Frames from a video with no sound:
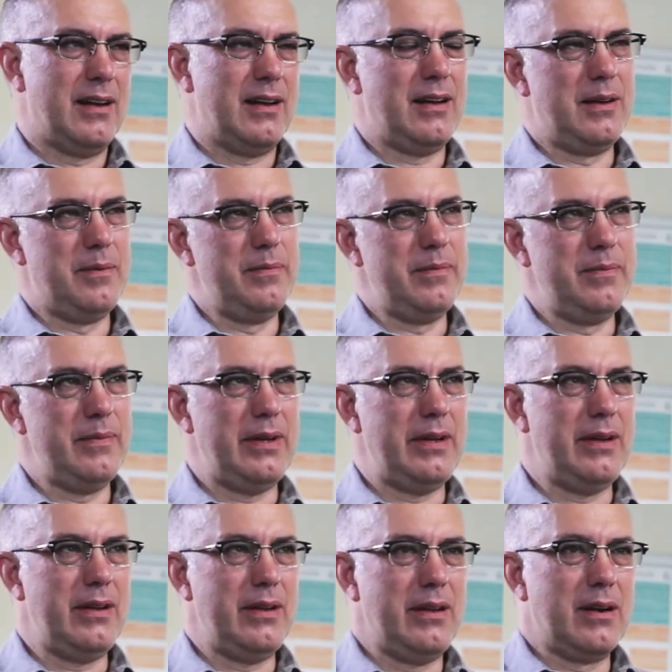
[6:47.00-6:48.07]

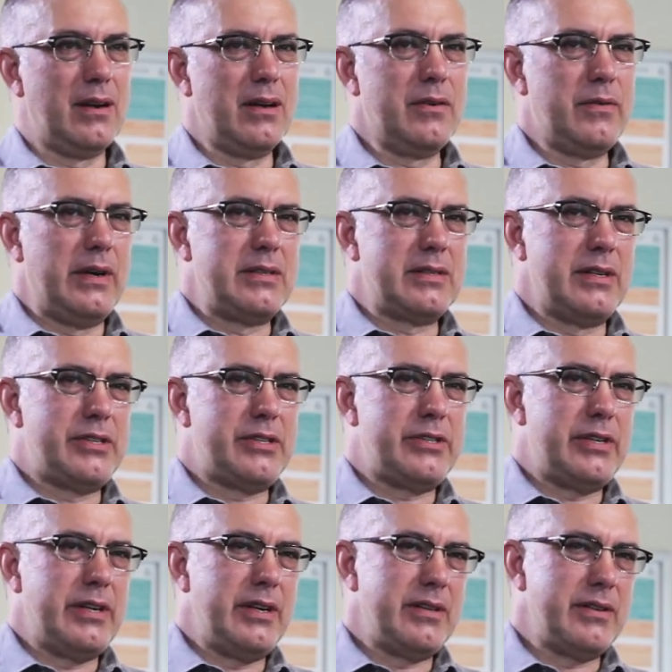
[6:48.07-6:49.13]
In a lot of ways, I
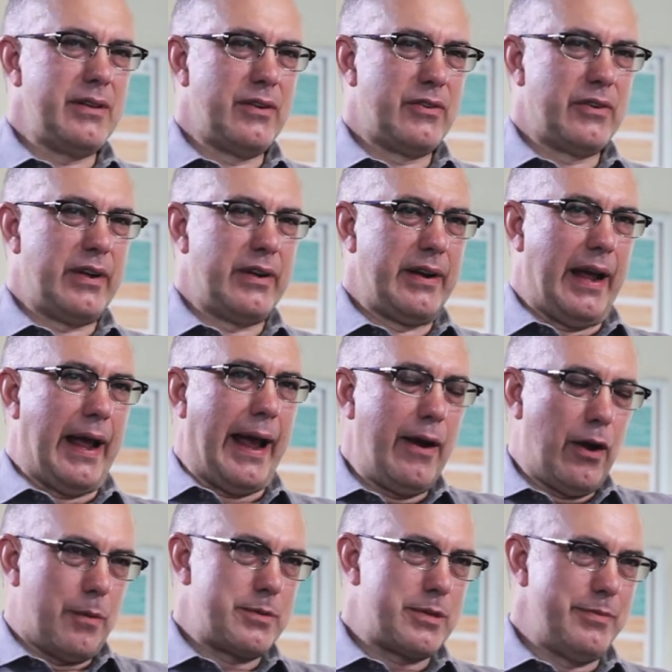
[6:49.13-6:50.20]
share an
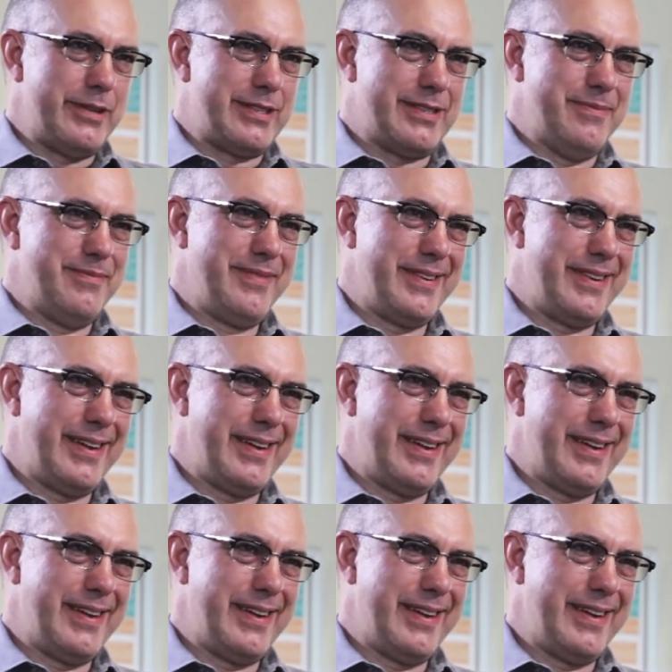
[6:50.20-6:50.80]
optimism.